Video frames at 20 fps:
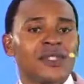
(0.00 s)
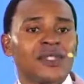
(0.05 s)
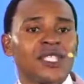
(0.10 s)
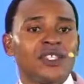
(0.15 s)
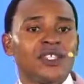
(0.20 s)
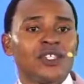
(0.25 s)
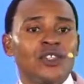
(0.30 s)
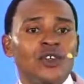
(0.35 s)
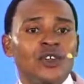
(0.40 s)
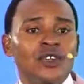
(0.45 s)

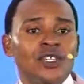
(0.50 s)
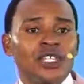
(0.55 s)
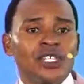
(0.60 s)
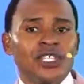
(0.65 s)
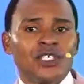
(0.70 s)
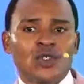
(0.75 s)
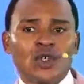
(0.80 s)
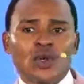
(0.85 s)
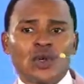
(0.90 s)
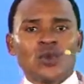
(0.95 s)
You don't need it,
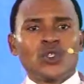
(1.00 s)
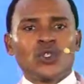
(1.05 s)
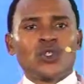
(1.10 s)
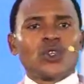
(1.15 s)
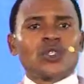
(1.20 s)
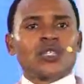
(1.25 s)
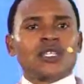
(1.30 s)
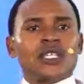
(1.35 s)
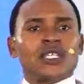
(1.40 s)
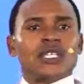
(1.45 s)
so we'll just
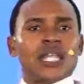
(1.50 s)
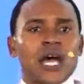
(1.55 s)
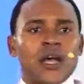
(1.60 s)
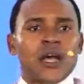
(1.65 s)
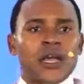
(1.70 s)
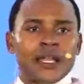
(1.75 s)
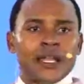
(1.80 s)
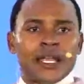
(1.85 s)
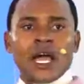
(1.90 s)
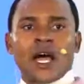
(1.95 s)
sit down
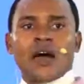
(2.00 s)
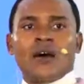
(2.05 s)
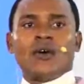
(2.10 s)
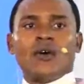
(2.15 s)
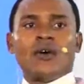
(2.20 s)
anyhow.